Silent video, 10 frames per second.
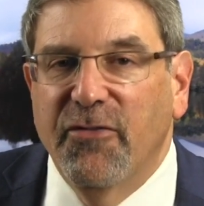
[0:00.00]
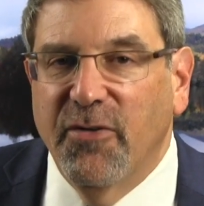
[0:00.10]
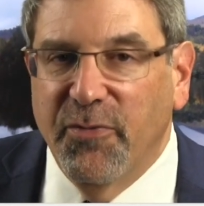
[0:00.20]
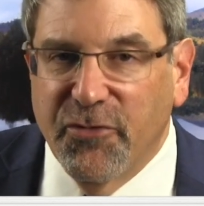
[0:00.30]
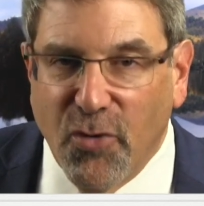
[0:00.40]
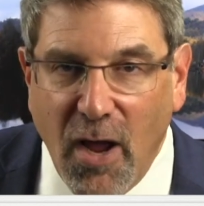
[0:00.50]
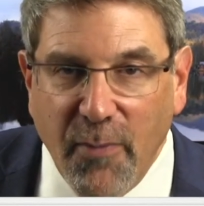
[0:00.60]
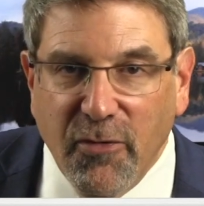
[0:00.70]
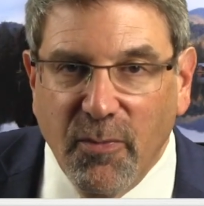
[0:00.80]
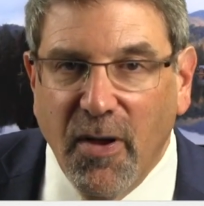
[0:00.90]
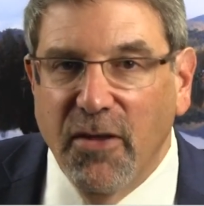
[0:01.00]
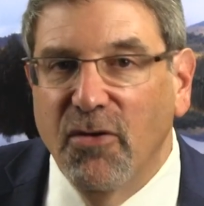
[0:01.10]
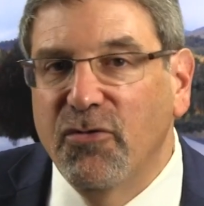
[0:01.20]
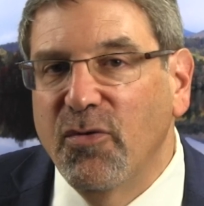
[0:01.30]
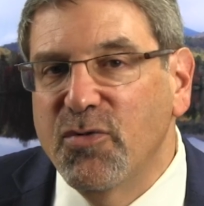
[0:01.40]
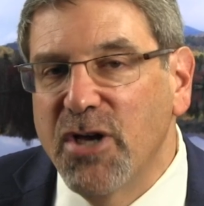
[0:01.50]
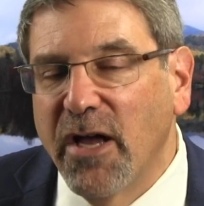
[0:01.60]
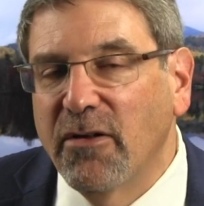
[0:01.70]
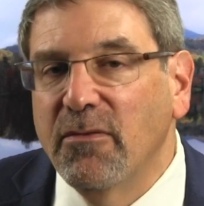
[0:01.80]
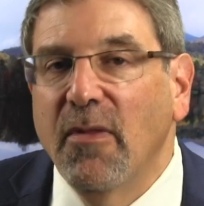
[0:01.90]
Subscribe to my YouTube
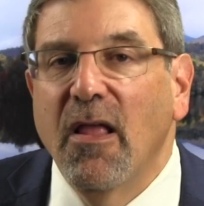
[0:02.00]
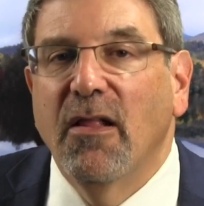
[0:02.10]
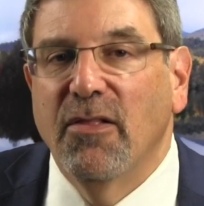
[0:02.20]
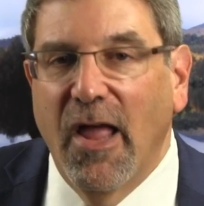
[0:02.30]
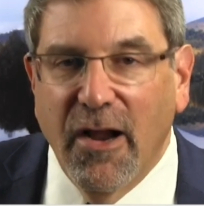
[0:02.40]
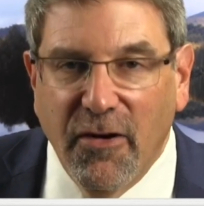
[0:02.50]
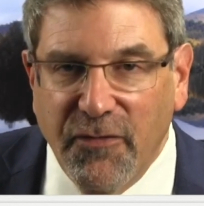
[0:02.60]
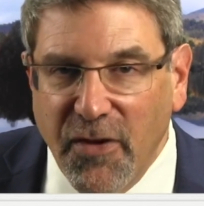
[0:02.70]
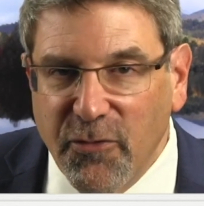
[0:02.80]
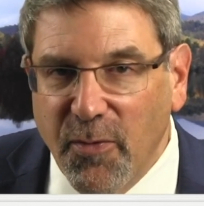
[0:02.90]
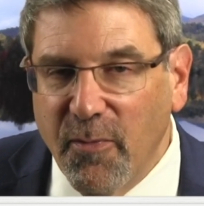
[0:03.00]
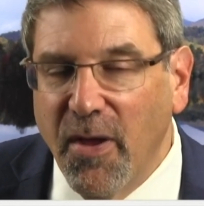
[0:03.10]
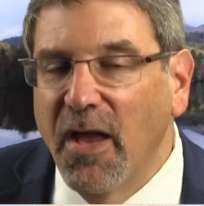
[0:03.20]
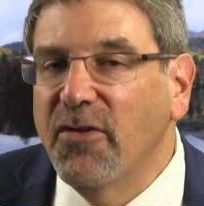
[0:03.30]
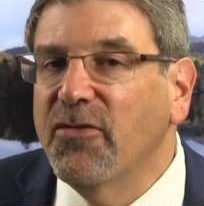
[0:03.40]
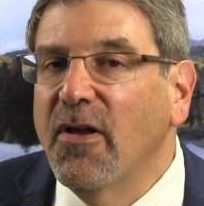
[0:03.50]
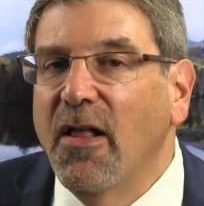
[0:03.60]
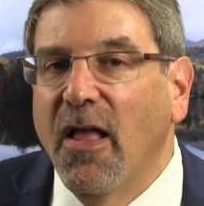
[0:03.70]
channel, like our Facebook page.